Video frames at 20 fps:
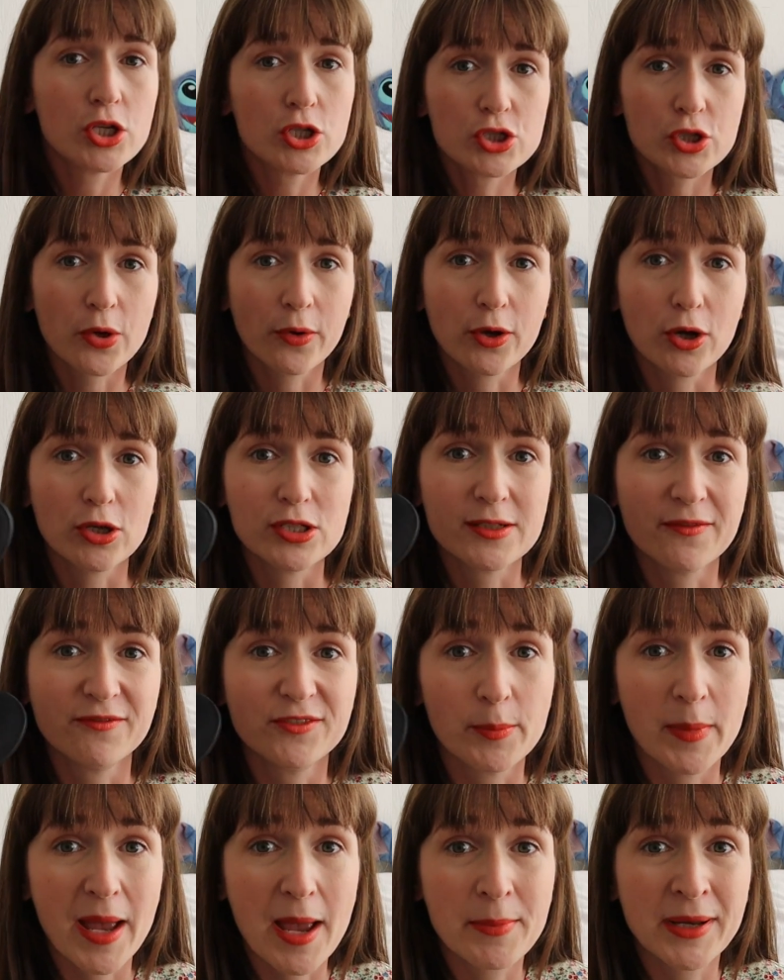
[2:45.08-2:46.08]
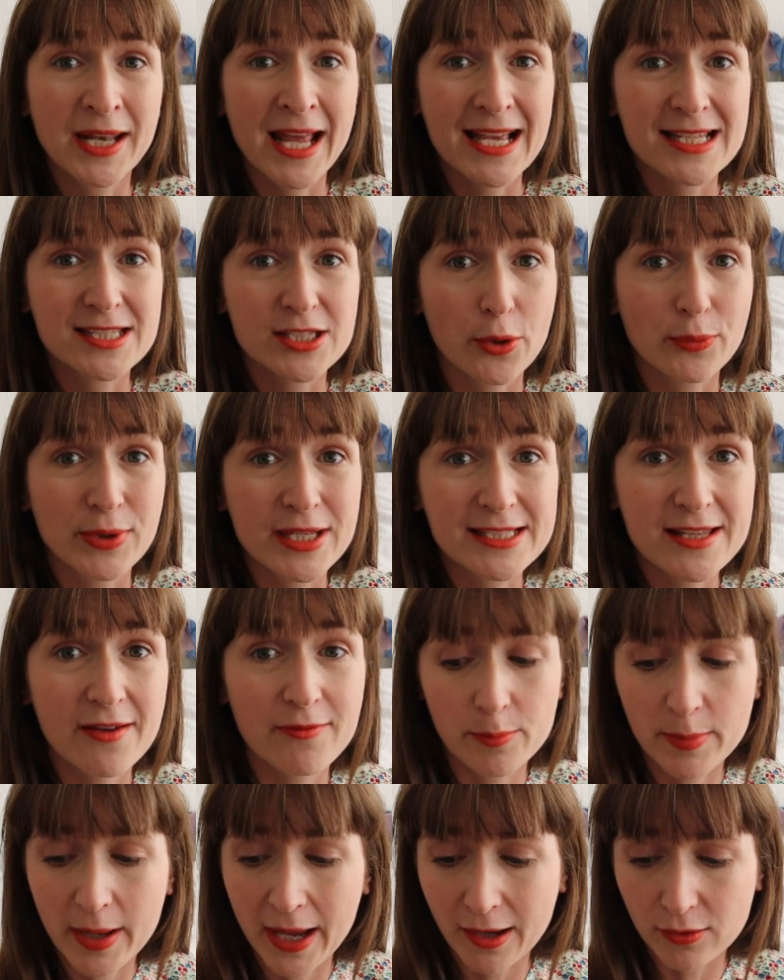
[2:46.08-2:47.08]
So I got some from M&S, only
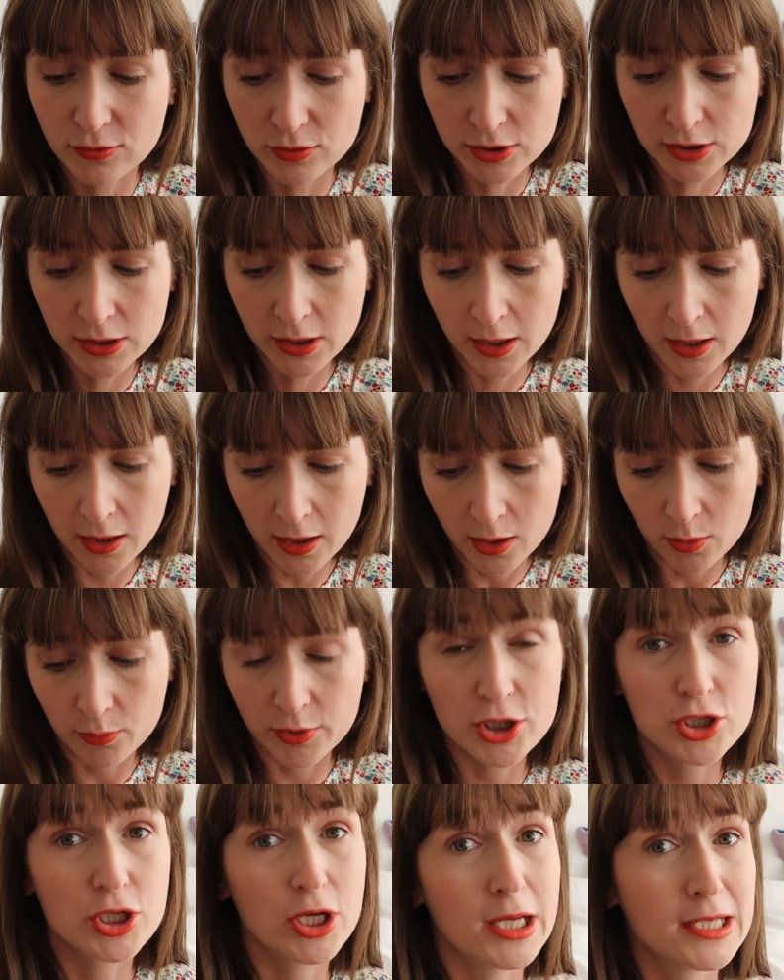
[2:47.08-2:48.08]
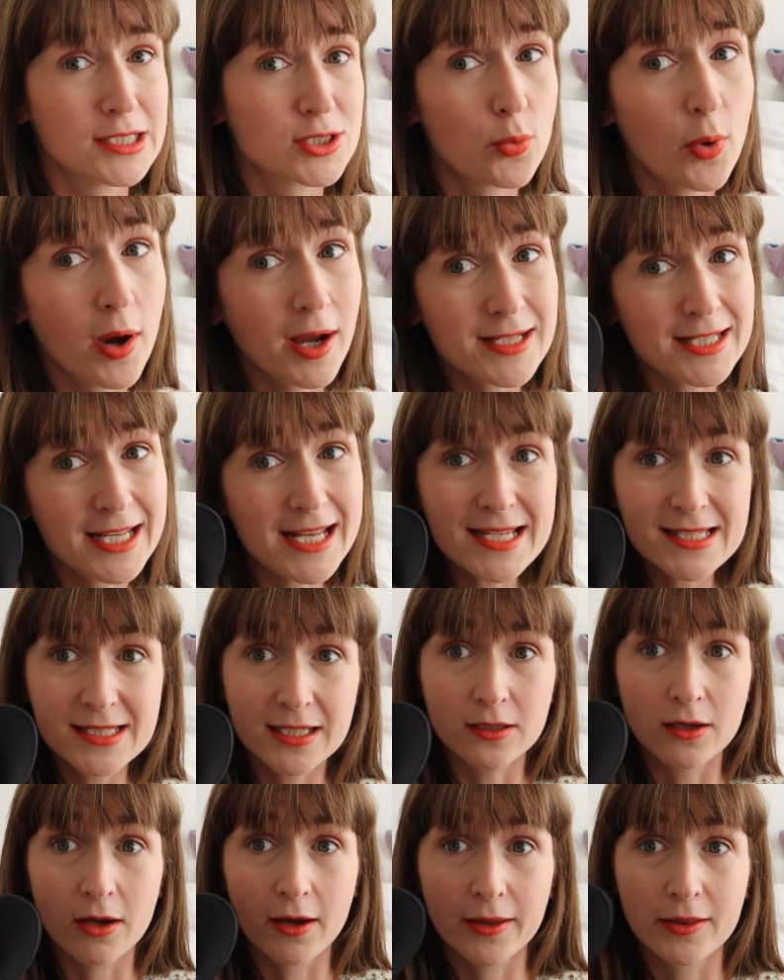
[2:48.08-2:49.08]
£7, which is quite
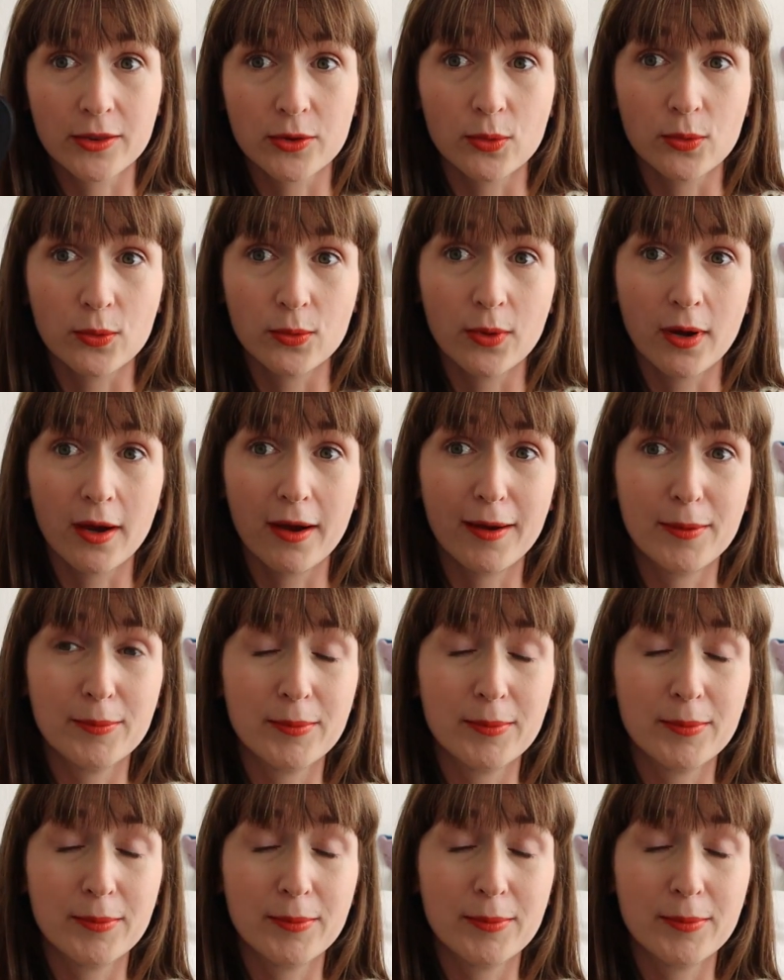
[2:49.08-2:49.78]
decent, I thought.